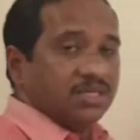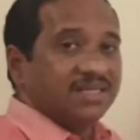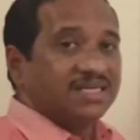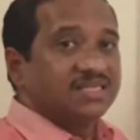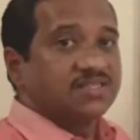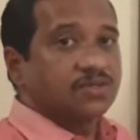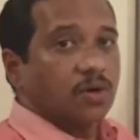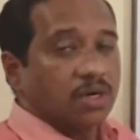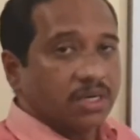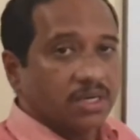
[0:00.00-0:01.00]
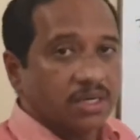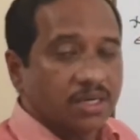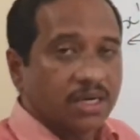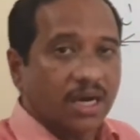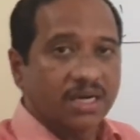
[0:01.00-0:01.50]
this is called
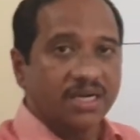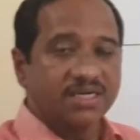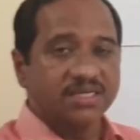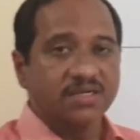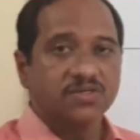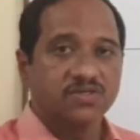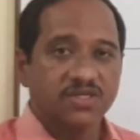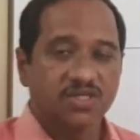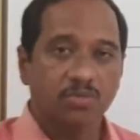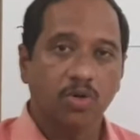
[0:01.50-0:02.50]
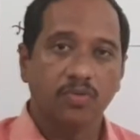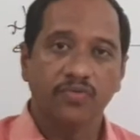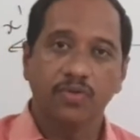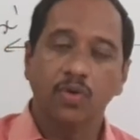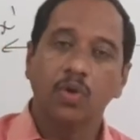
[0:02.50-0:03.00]
the Cartesian system
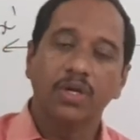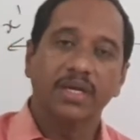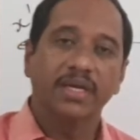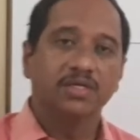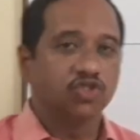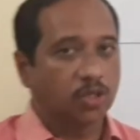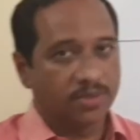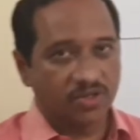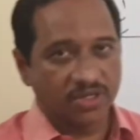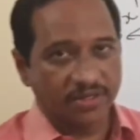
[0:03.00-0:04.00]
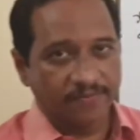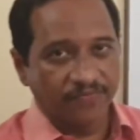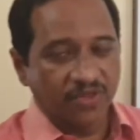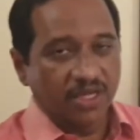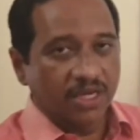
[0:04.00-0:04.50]
of coordinate geometry.
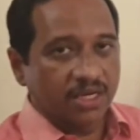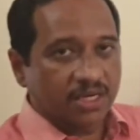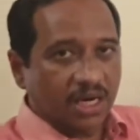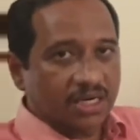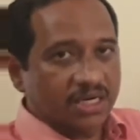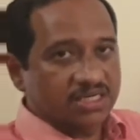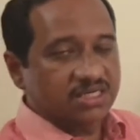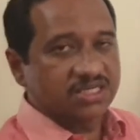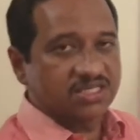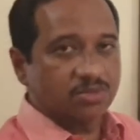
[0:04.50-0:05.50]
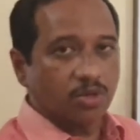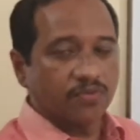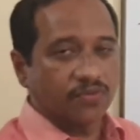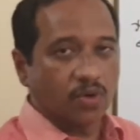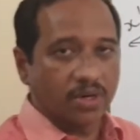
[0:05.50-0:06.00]
In Cartesian system
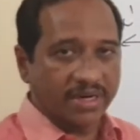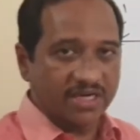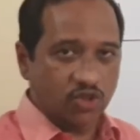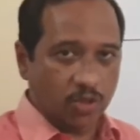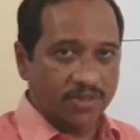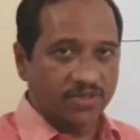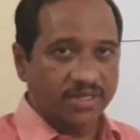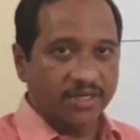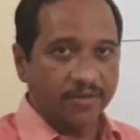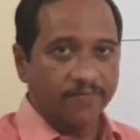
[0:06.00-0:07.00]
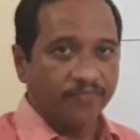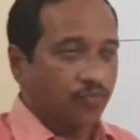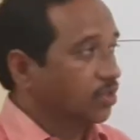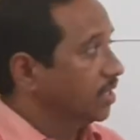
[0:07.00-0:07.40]
of coordinate geometry,